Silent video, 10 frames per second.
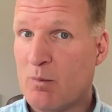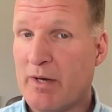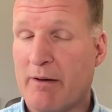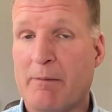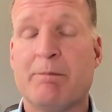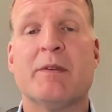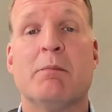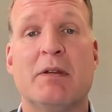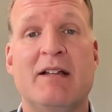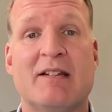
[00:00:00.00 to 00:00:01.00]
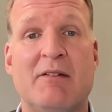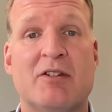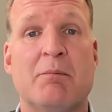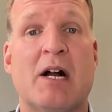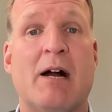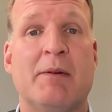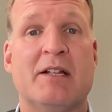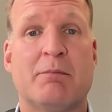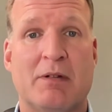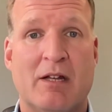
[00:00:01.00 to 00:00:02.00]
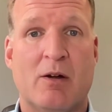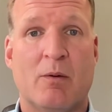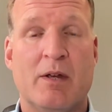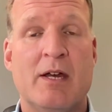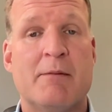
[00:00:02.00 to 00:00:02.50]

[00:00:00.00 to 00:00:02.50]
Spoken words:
will, please leave some comments below.